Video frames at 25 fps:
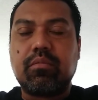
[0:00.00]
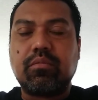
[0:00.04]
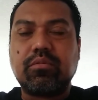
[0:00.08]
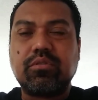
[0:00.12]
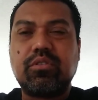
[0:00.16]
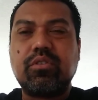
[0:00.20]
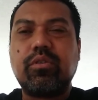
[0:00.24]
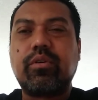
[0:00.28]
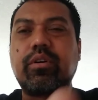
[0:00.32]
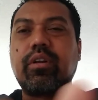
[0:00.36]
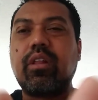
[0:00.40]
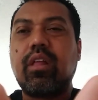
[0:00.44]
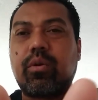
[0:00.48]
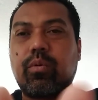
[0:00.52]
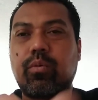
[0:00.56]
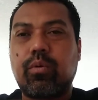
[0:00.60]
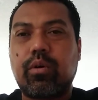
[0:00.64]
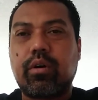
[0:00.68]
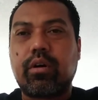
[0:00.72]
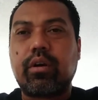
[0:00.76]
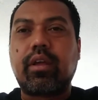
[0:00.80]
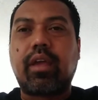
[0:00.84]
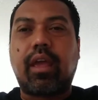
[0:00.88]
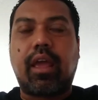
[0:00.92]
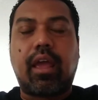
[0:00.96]
doing a lot of
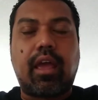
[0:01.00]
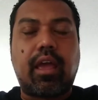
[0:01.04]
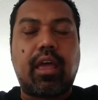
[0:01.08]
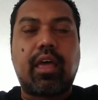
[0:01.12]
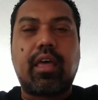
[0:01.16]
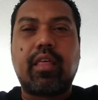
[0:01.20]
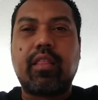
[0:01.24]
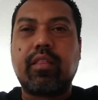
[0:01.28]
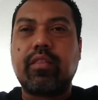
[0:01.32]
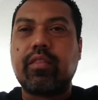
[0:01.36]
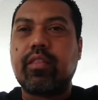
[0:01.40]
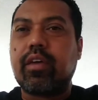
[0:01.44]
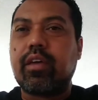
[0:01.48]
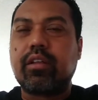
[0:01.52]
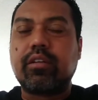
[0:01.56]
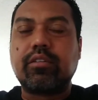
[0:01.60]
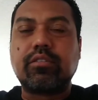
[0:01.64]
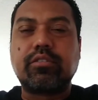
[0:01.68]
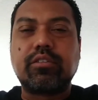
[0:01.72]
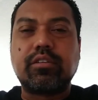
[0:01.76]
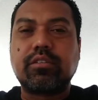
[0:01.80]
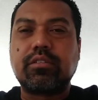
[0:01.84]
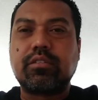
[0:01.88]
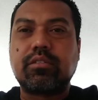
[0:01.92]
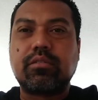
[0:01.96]
work, and then
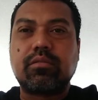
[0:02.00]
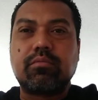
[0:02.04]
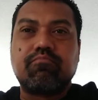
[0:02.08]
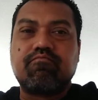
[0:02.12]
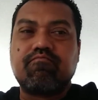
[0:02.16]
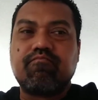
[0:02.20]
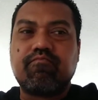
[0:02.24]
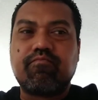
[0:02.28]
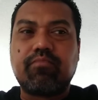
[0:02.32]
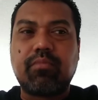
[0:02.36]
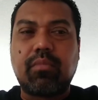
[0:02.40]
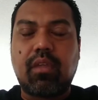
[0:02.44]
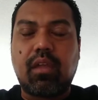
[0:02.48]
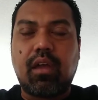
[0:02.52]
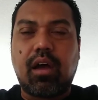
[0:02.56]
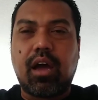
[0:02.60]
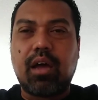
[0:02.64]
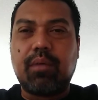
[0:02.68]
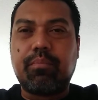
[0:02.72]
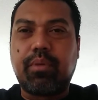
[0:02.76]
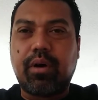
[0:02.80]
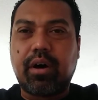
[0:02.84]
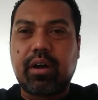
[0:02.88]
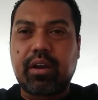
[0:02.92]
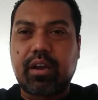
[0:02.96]
just I
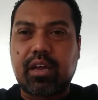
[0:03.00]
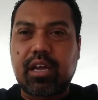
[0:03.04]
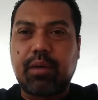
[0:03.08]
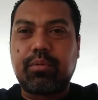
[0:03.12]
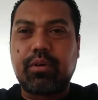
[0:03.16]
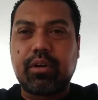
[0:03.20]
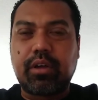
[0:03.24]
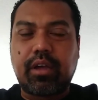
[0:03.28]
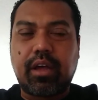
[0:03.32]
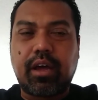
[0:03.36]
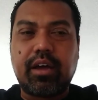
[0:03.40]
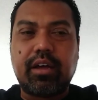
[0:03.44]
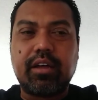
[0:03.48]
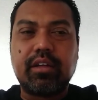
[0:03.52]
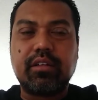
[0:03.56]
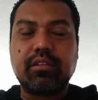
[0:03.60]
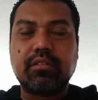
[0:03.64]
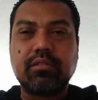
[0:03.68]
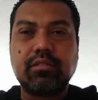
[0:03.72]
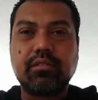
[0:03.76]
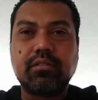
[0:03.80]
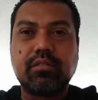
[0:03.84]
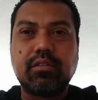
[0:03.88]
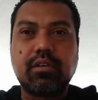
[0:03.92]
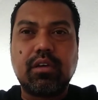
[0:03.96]
bought a couple of
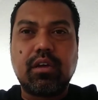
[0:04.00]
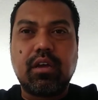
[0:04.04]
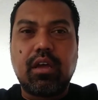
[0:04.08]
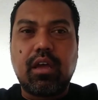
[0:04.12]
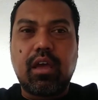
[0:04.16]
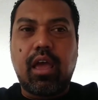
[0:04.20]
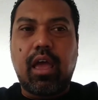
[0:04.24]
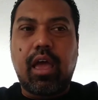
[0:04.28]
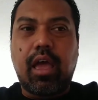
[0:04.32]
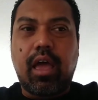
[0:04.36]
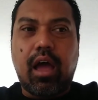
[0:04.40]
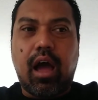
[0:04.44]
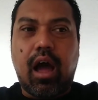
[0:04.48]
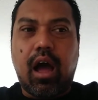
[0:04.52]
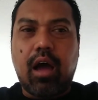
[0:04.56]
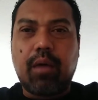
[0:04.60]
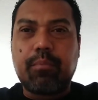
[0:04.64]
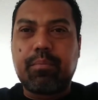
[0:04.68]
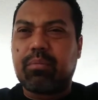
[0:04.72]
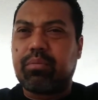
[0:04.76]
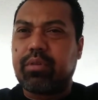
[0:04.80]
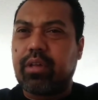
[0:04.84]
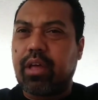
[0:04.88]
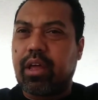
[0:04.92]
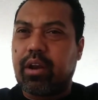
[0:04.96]
guns,
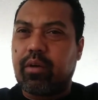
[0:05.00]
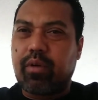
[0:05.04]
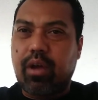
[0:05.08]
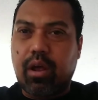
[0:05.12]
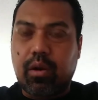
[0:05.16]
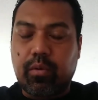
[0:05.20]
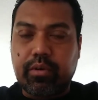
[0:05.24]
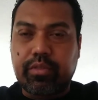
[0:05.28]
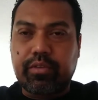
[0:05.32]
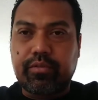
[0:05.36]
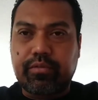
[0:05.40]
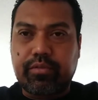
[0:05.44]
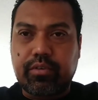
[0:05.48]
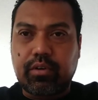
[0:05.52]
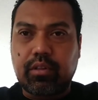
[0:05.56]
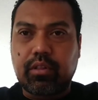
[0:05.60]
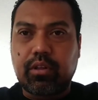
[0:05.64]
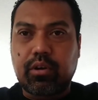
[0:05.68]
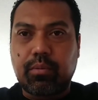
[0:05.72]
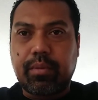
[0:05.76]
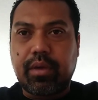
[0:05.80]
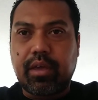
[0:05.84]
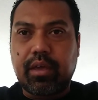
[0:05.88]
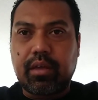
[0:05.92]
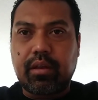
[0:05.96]
been playing around with them for a little
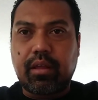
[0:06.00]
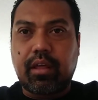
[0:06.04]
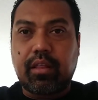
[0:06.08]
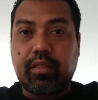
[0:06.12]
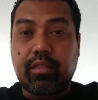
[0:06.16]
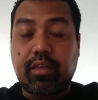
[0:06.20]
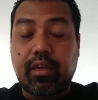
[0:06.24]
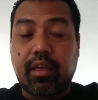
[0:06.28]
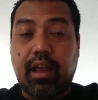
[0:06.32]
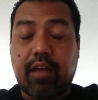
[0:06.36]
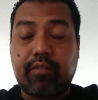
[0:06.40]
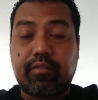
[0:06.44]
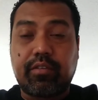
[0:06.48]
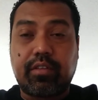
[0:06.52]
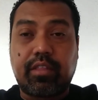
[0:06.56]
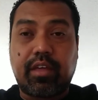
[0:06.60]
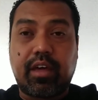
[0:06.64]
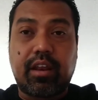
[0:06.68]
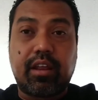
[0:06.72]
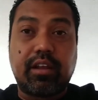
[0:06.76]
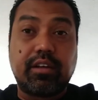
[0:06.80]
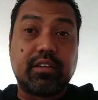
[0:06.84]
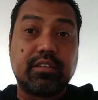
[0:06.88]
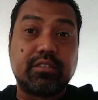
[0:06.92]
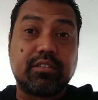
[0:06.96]
bit, and then after that
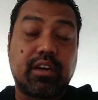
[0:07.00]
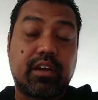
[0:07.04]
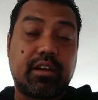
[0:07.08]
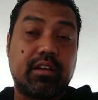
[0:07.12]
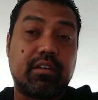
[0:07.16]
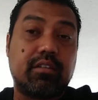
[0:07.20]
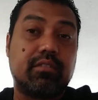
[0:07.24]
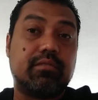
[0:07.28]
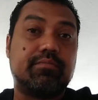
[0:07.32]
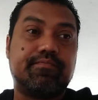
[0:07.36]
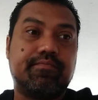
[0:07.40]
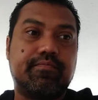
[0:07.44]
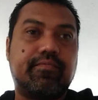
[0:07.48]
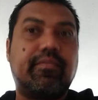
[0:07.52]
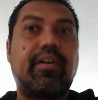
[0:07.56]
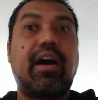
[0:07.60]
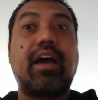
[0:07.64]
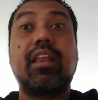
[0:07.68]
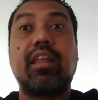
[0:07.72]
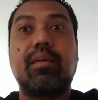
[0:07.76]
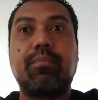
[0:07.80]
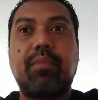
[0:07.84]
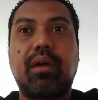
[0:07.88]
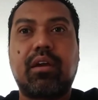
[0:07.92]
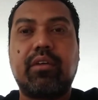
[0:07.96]
I decided to
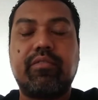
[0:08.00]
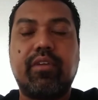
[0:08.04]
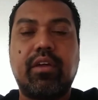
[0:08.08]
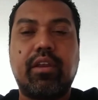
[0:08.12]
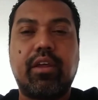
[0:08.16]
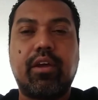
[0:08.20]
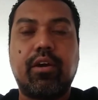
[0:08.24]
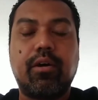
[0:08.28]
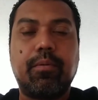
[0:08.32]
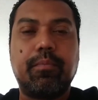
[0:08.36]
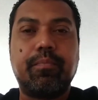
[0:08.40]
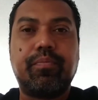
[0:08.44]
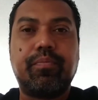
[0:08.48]
finally make a video.